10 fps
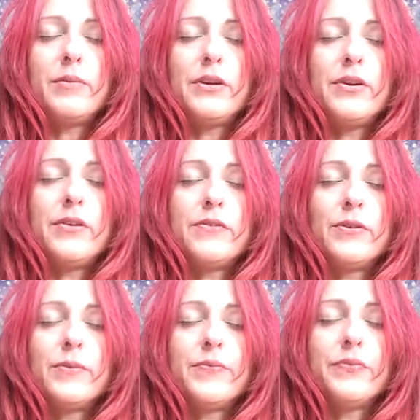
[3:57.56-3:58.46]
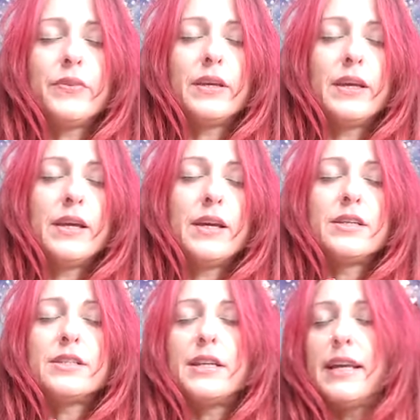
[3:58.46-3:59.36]
beautiful.
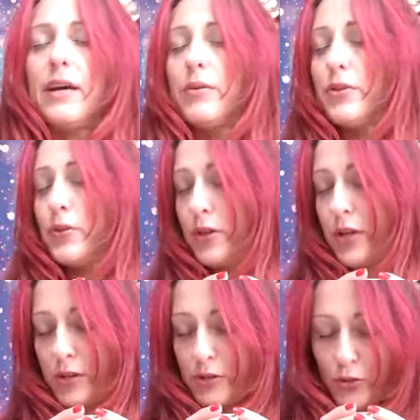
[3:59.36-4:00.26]
So now with your nose,